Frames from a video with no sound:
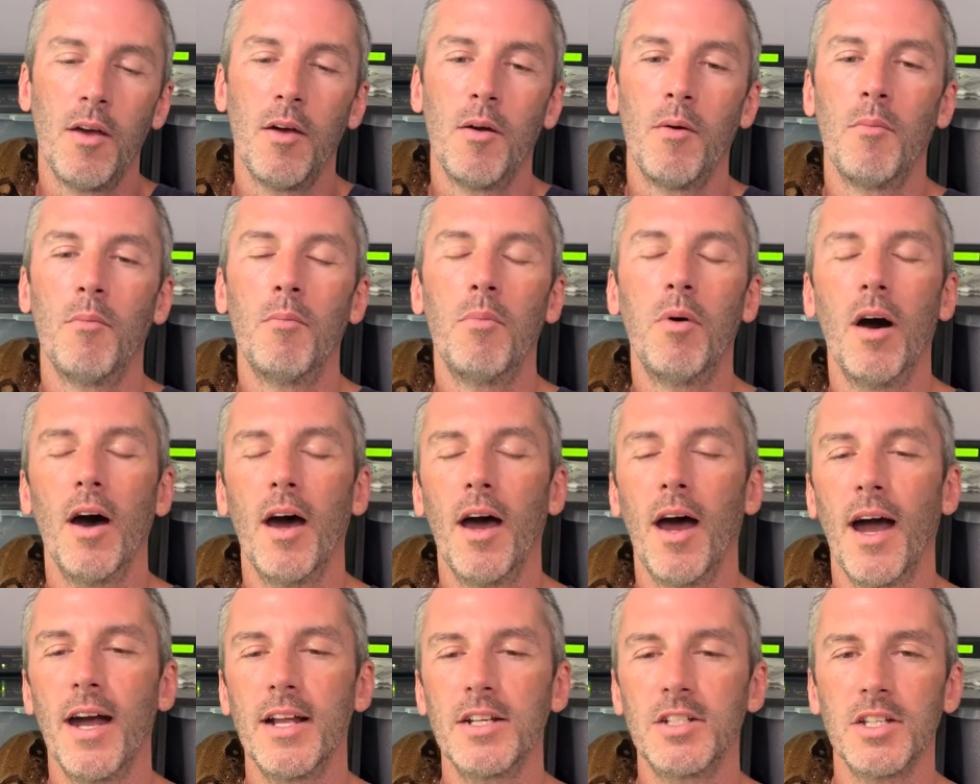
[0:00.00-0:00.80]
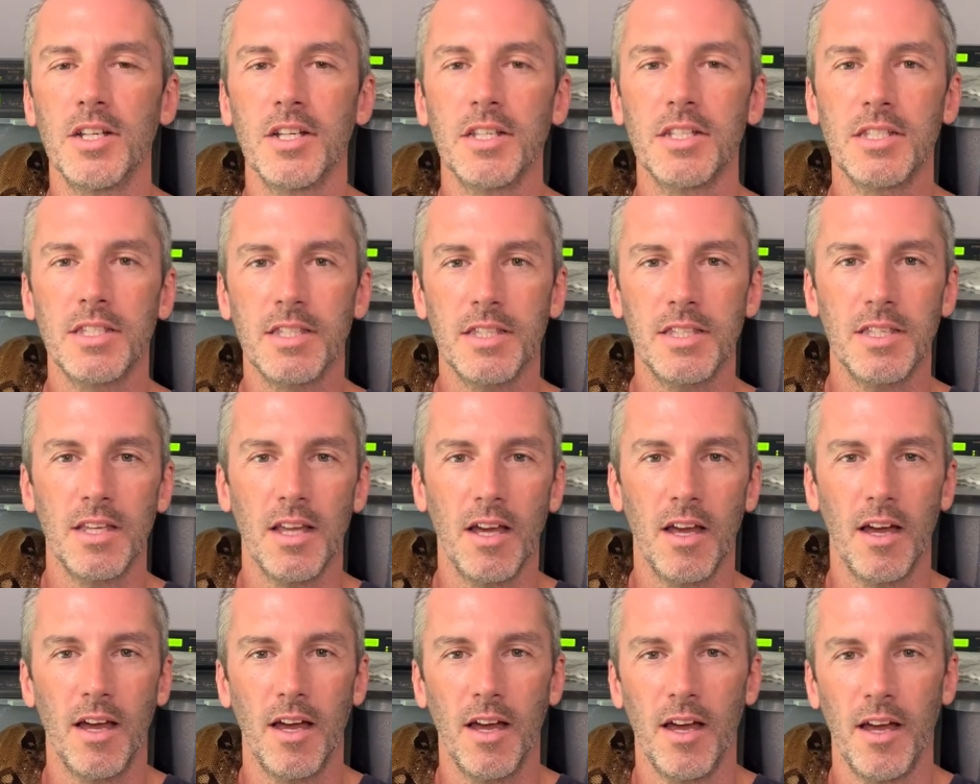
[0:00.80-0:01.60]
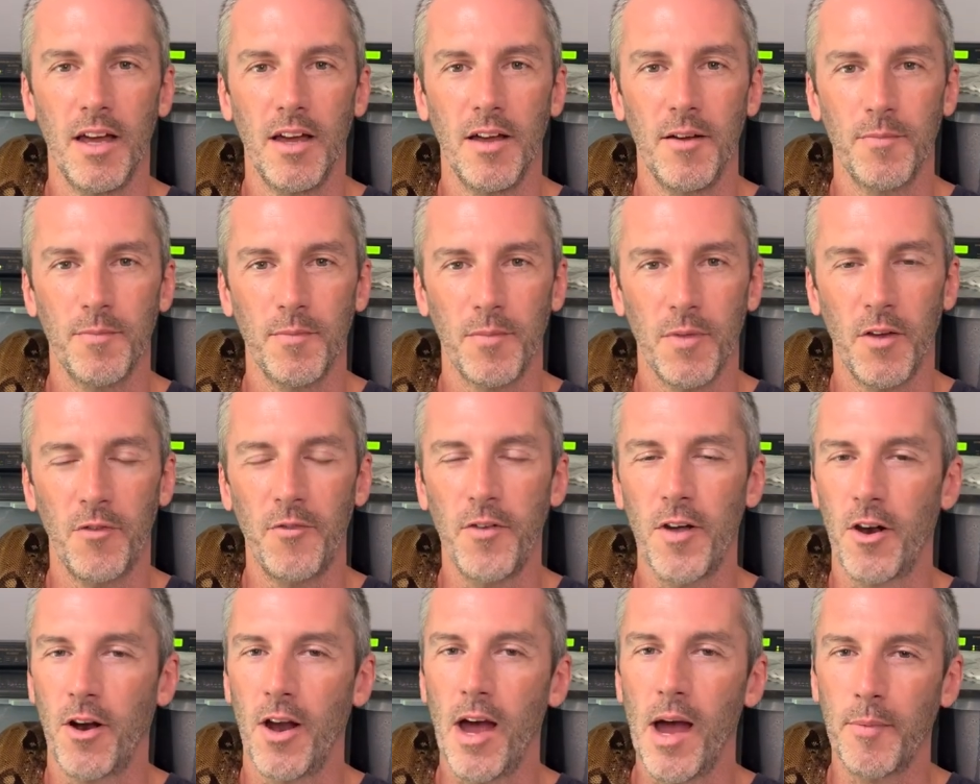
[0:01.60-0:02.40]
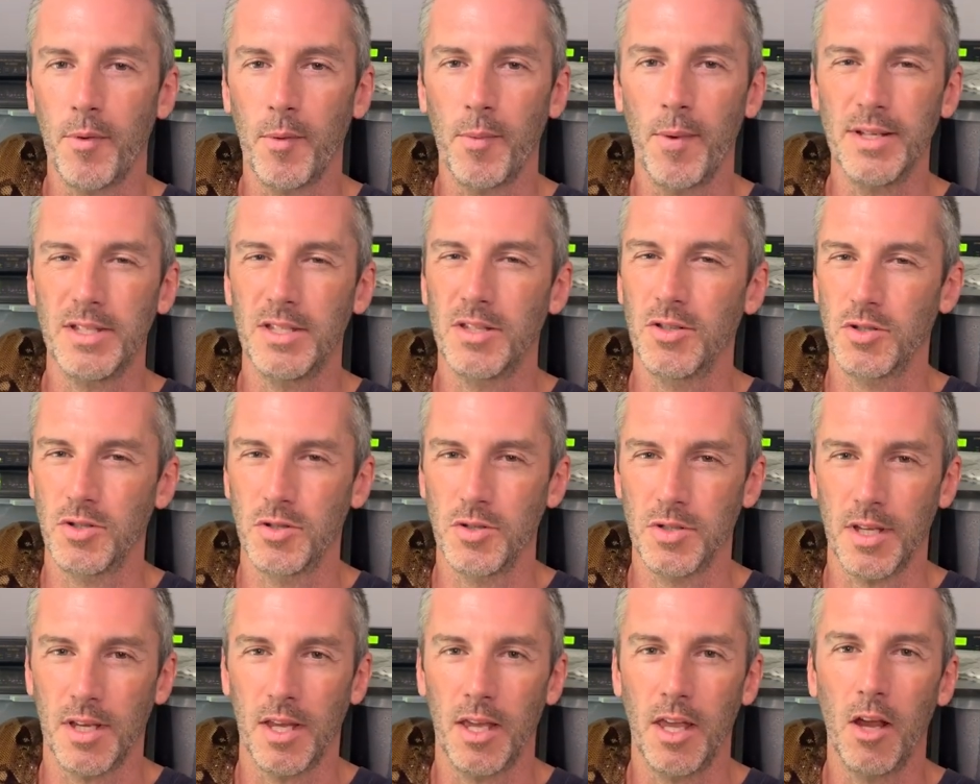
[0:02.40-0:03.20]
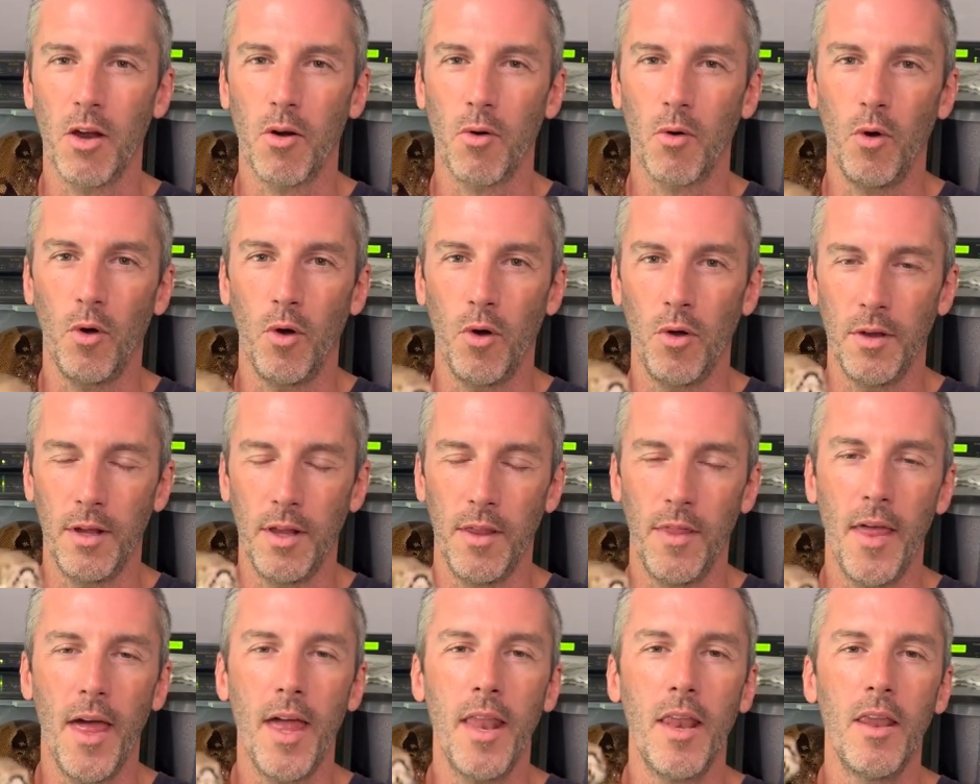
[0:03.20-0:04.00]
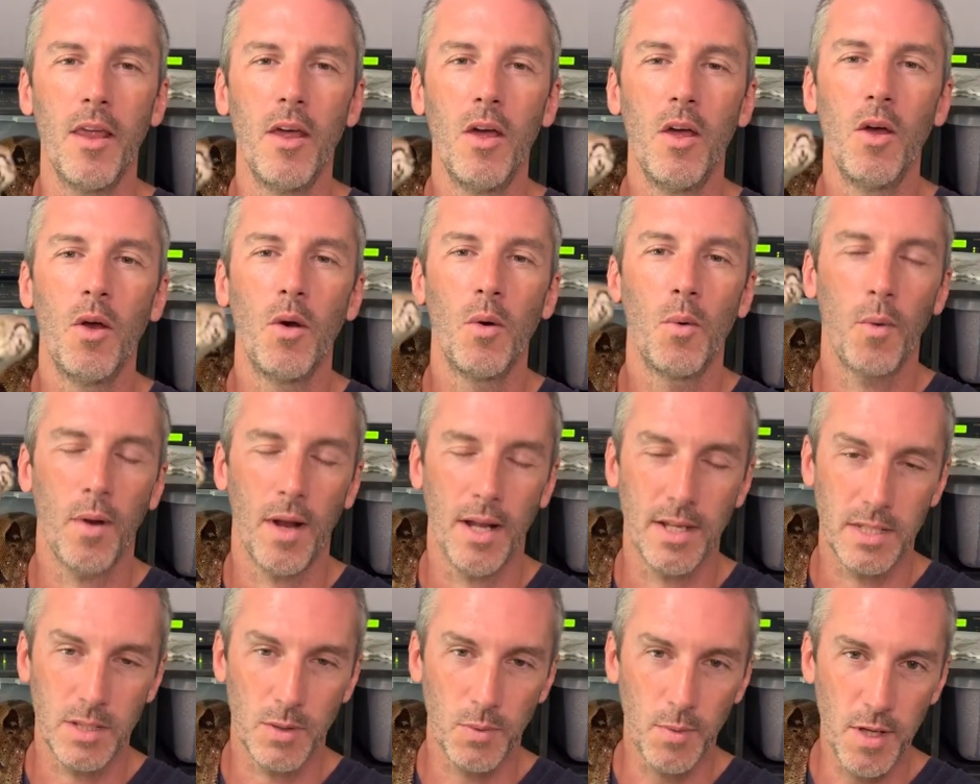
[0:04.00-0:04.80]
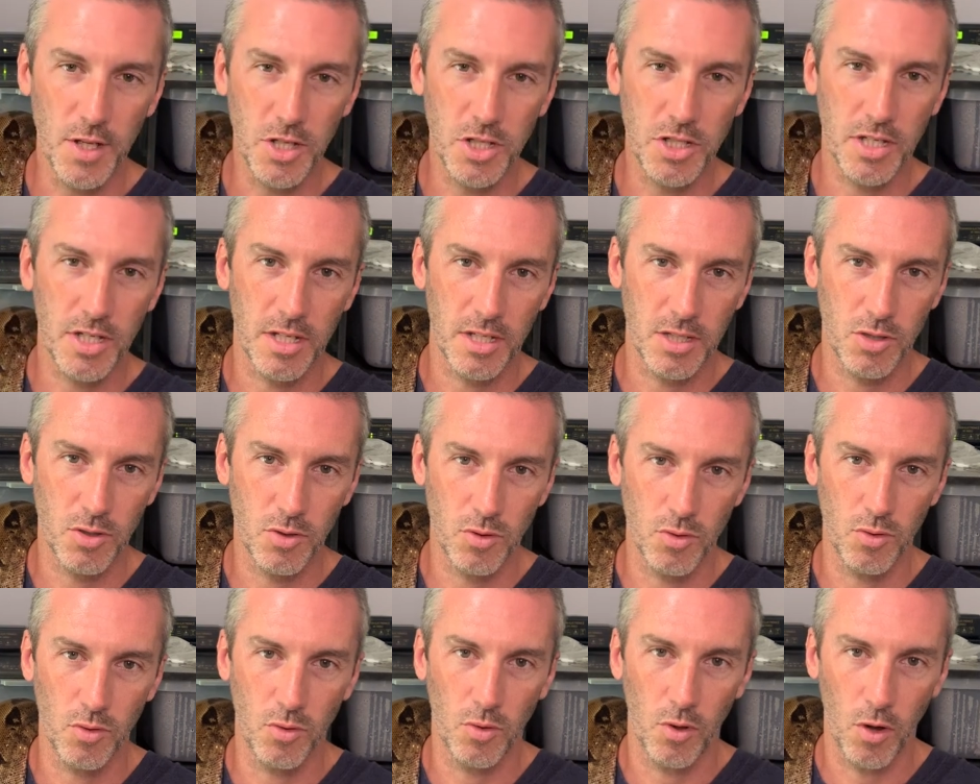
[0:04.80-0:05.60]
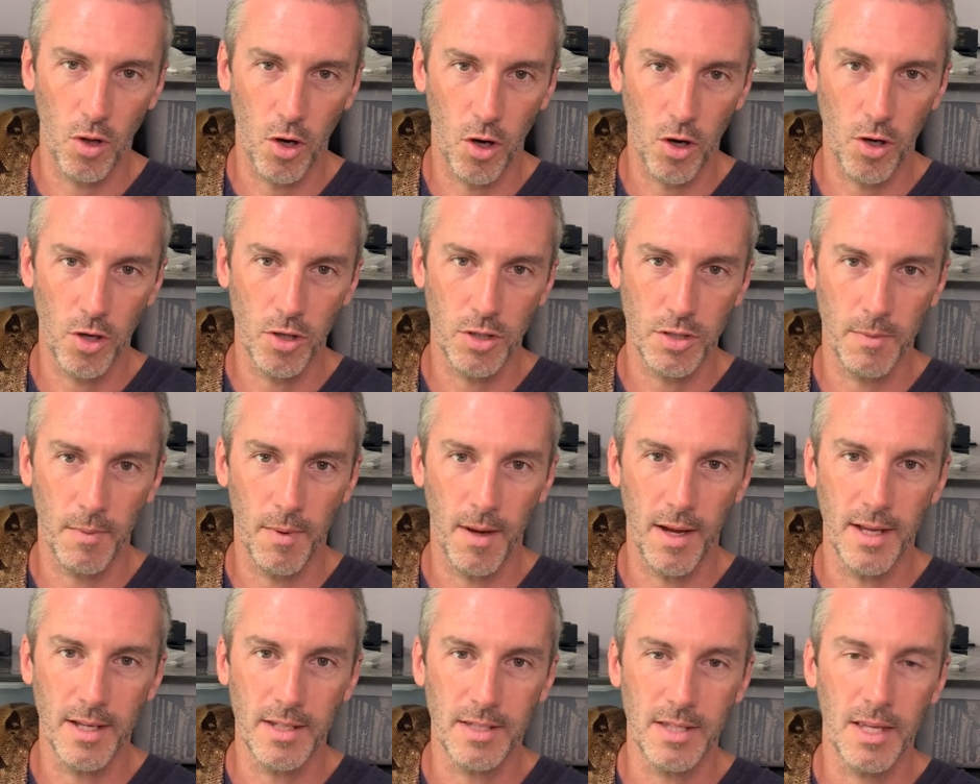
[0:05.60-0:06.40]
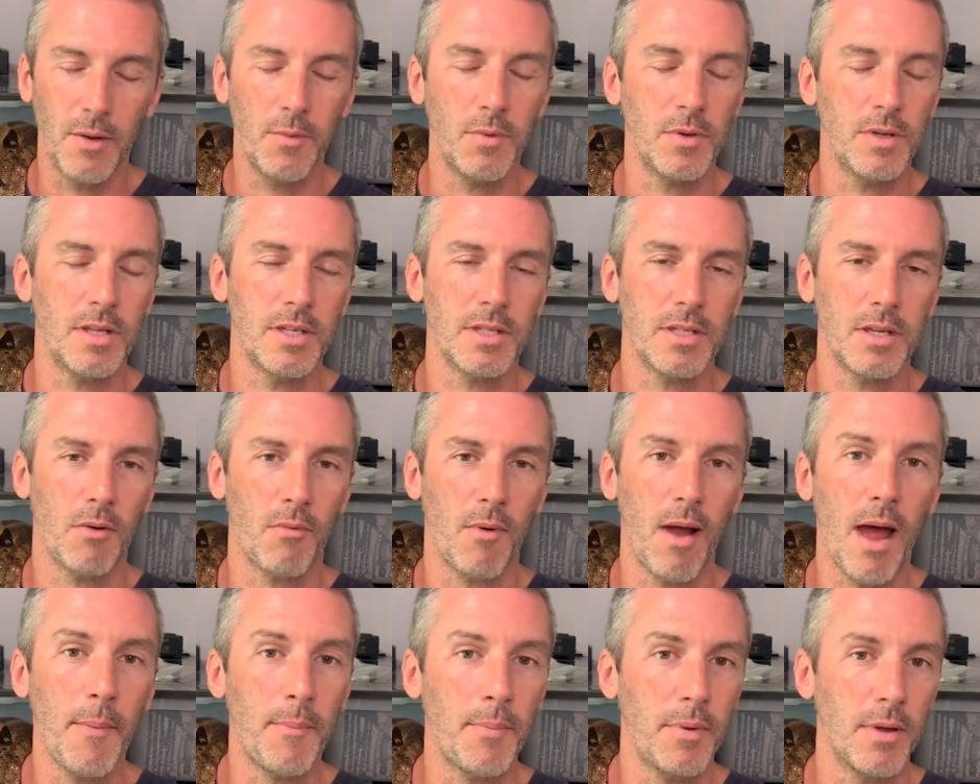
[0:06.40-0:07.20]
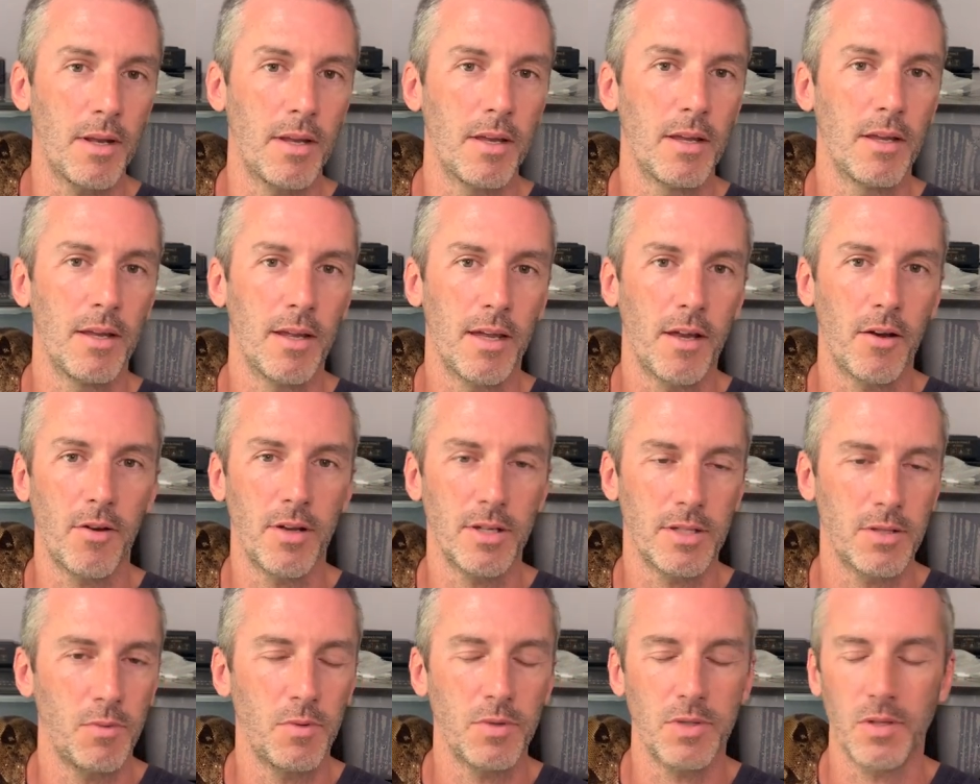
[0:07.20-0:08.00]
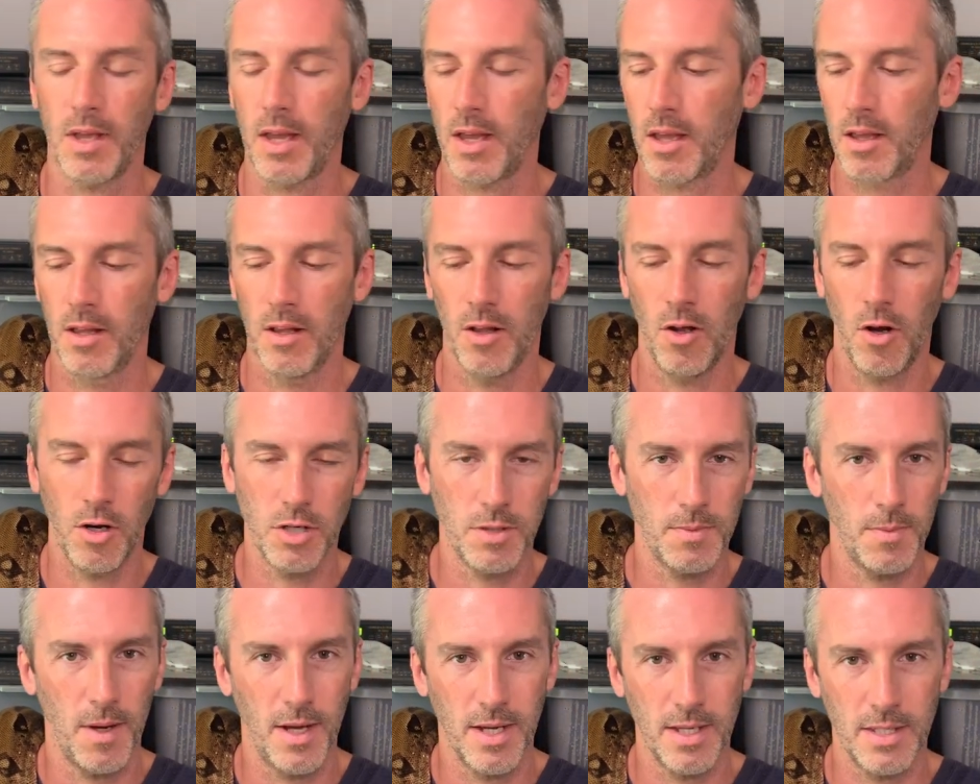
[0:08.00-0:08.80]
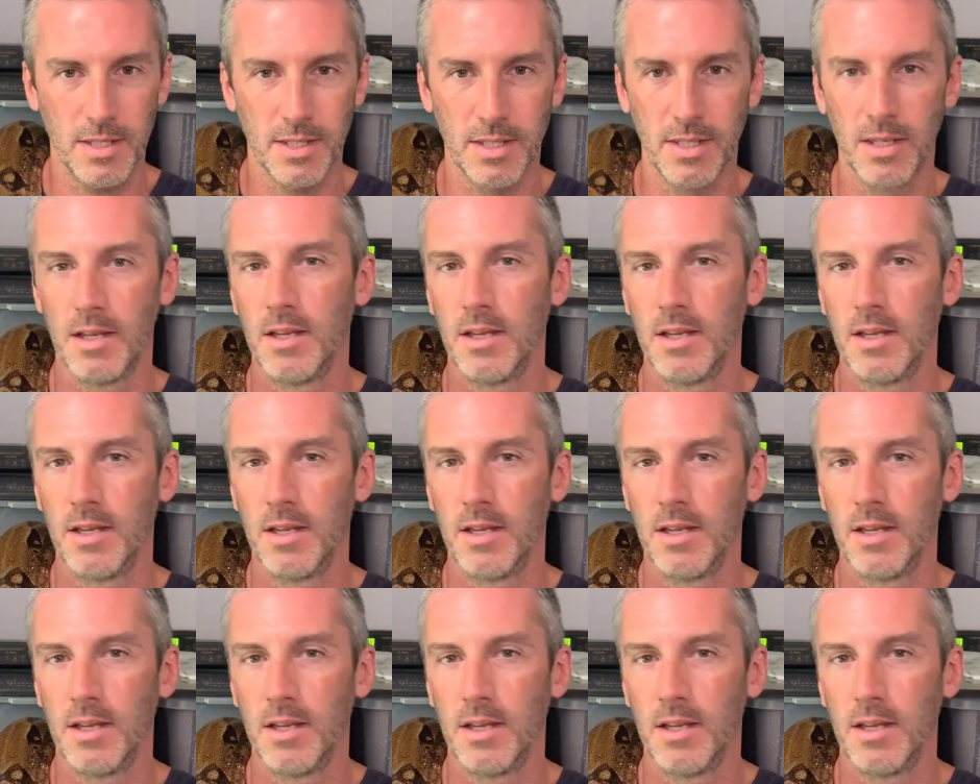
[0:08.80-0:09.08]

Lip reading: but I just fed her hopper mice until she was like a year old. And then when I switched to large mice, it was a rapid increase. It was like large mice,